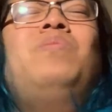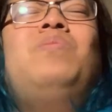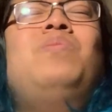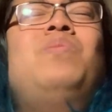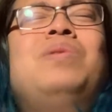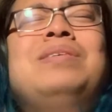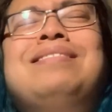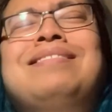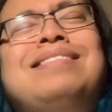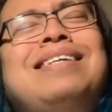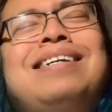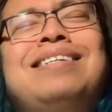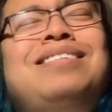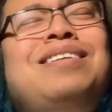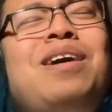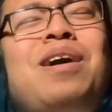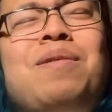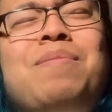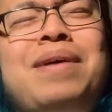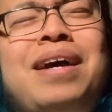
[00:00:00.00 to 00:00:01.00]
What's that
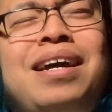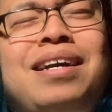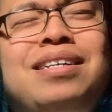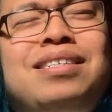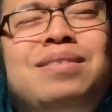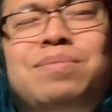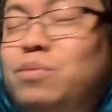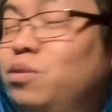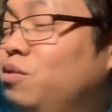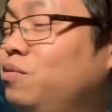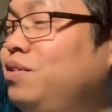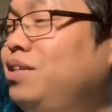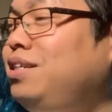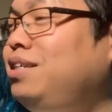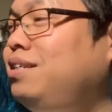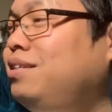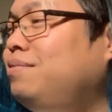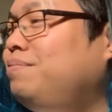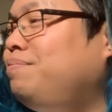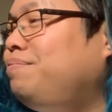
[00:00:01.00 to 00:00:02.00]
Tom Hanks movie?